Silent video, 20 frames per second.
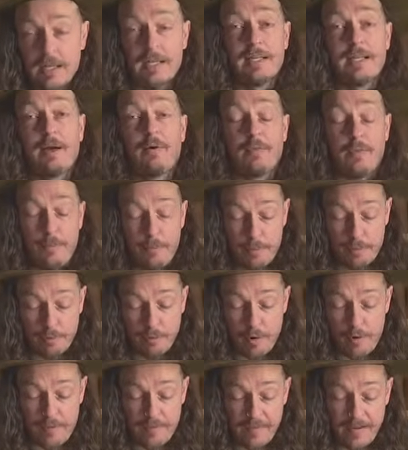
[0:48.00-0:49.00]
Now, the
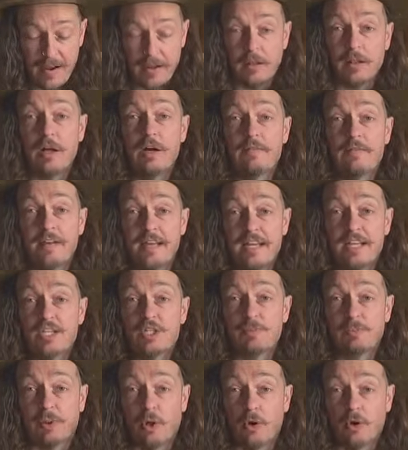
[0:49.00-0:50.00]
profile of
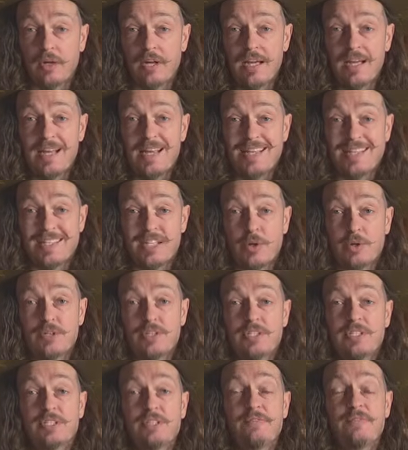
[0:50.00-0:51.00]
each block is going
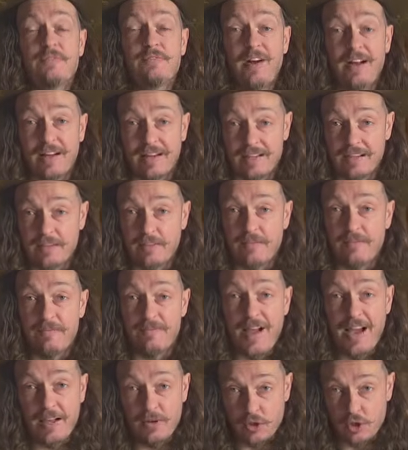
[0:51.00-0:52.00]
to define the
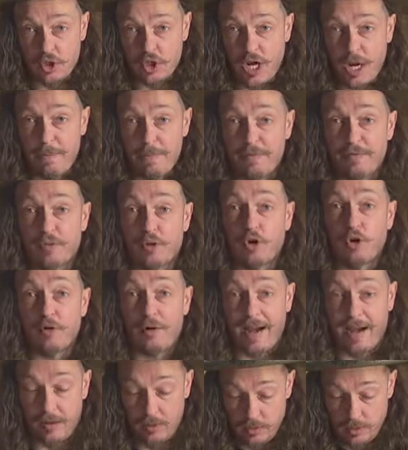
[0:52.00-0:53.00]
final shape of the
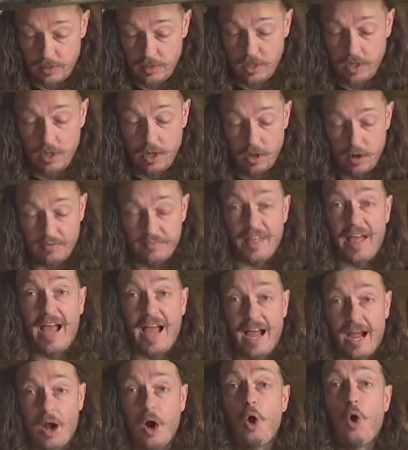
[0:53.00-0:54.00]
crown of the
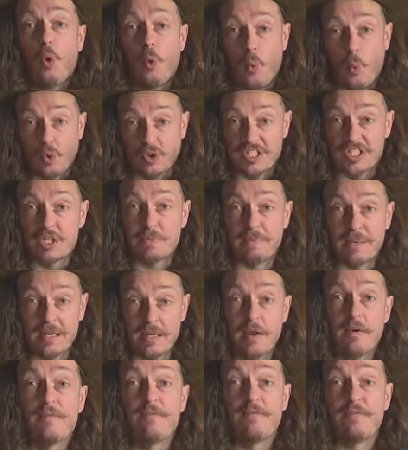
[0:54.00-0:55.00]
hat once it's
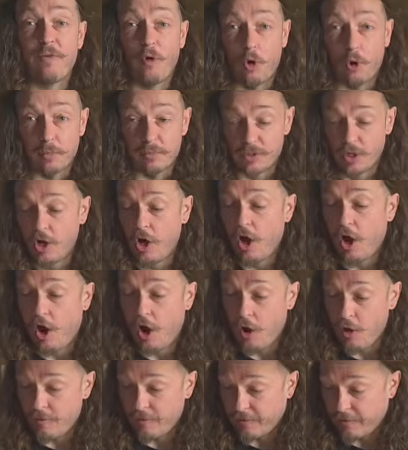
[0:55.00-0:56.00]
been formed
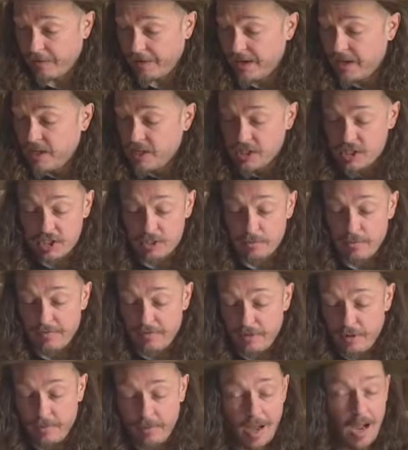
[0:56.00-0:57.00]
over it. Some of
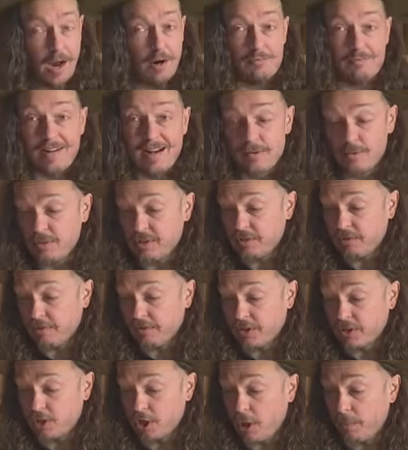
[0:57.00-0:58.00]
them are rounder on
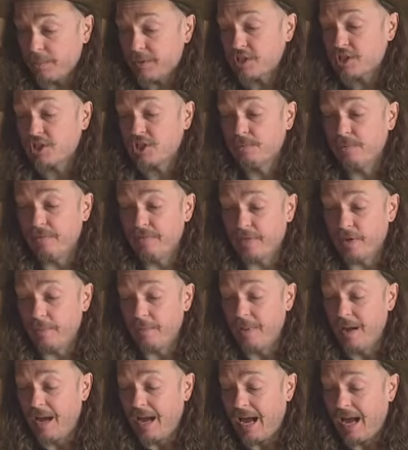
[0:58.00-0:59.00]
the top, some of
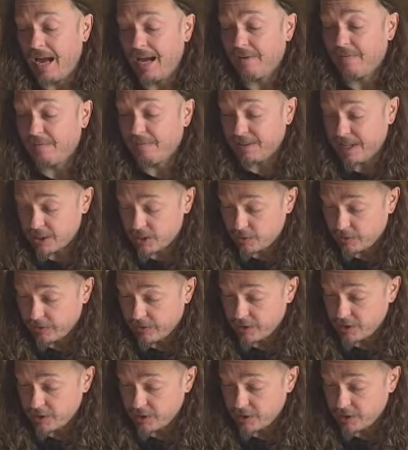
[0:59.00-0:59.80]
them are flatter on the